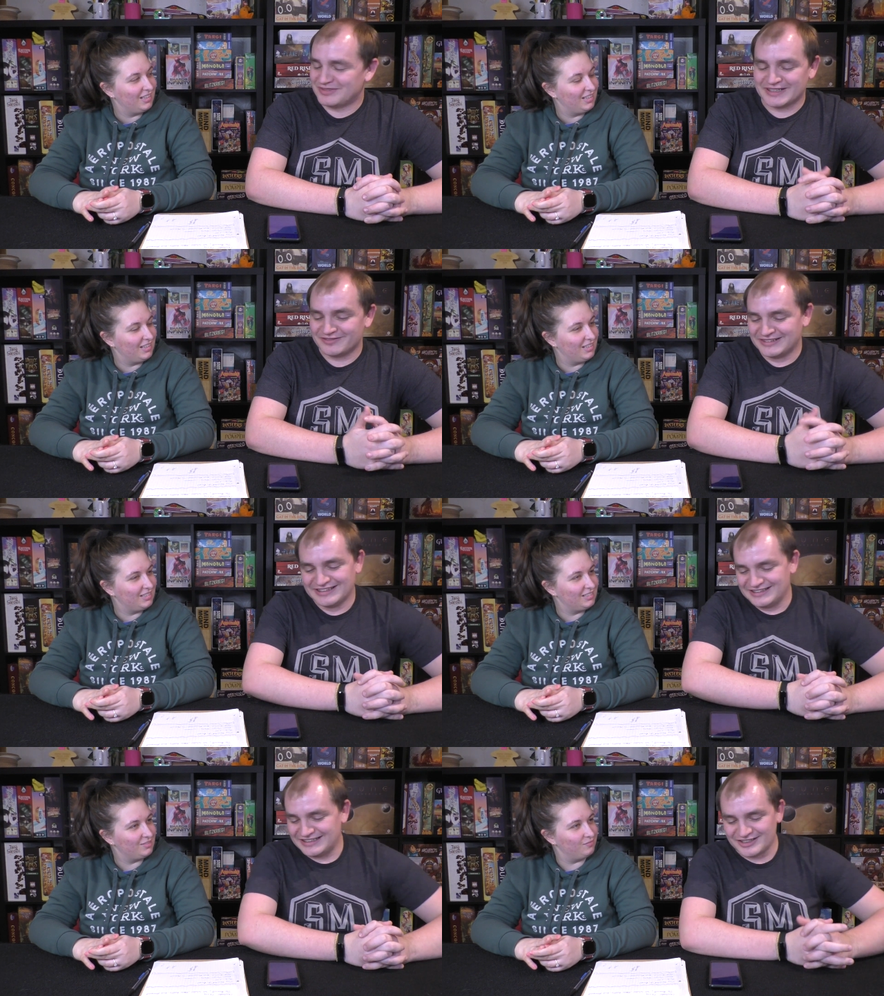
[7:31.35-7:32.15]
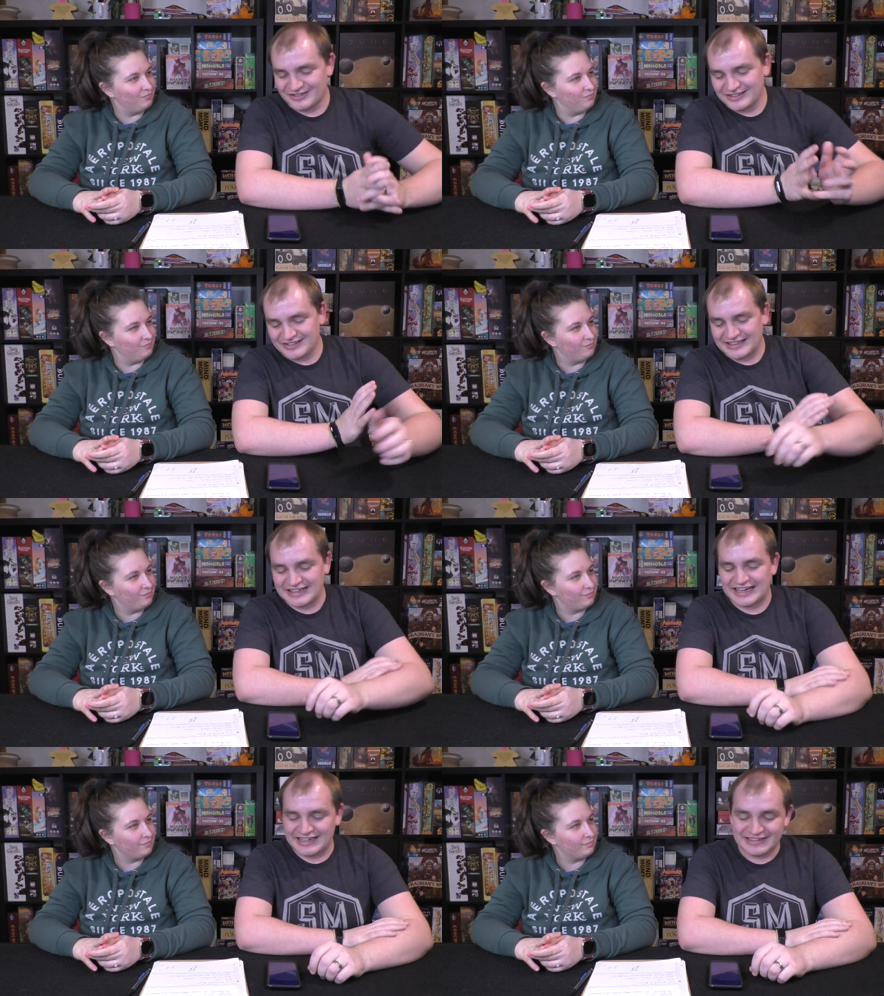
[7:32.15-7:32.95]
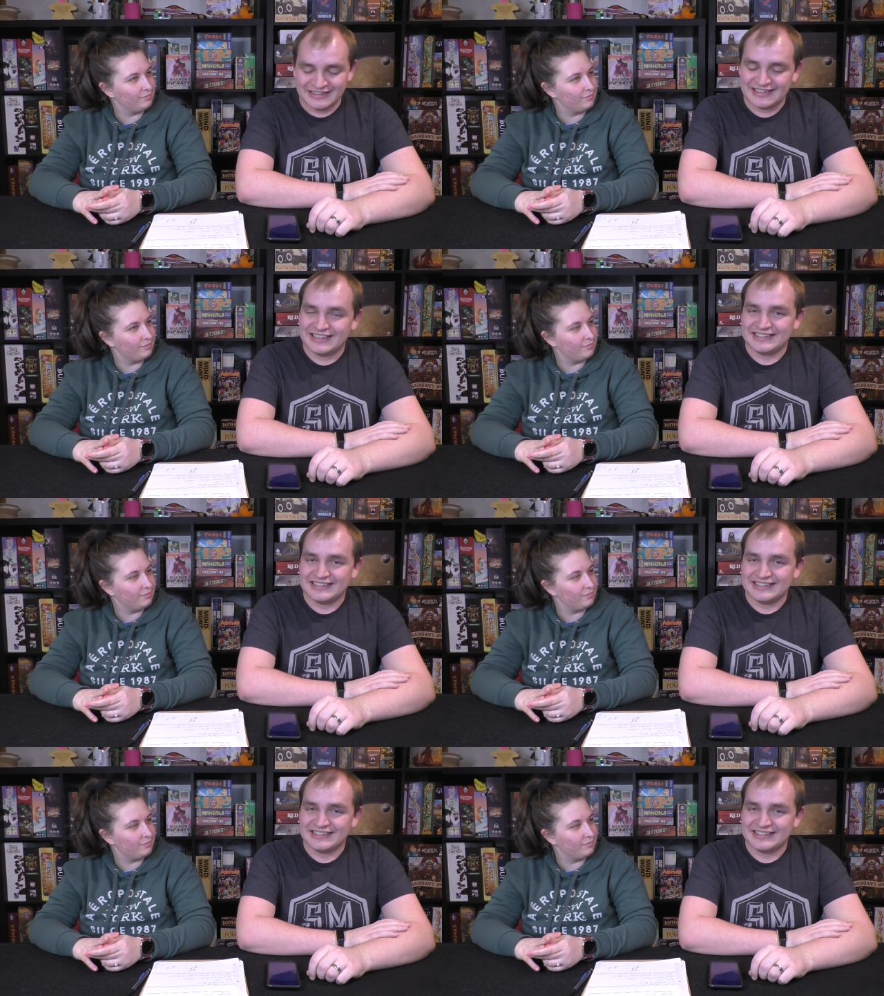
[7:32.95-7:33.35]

Speaker 1: But yeah, otherwise, I, I